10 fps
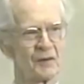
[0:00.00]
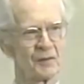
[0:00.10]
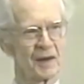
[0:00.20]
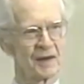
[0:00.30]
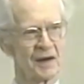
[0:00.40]
with
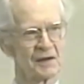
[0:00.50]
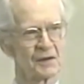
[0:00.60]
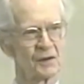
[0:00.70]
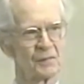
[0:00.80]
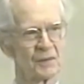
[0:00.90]
my eyes
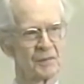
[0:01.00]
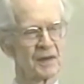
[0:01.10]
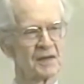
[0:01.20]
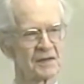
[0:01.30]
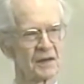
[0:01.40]
open, but
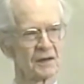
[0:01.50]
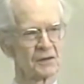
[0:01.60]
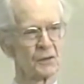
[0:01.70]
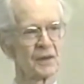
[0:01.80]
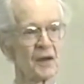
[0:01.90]
I still
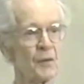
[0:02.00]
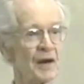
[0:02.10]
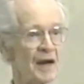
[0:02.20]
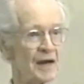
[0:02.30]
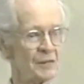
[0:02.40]
do it, and
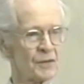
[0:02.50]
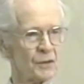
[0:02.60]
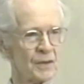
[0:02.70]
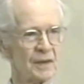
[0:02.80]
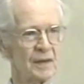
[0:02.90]
what I am
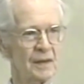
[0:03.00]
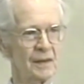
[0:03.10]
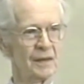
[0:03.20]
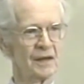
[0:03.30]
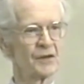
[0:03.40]
doing
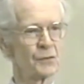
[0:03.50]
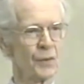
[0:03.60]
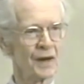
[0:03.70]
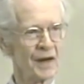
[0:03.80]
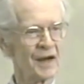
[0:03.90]
is
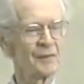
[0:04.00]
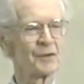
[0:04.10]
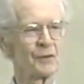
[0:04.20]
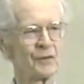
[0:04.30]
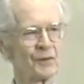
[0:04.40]
what I am
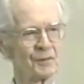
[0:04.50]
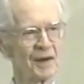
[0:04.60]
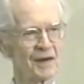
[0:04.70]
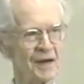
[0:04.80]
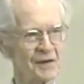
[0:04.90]
doing with
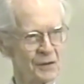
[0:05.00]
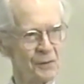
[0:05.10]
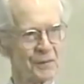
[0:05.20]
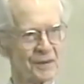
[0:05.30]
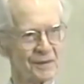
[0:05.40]
my eyes
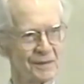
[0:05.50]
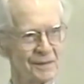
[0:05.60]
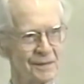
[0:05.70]
open.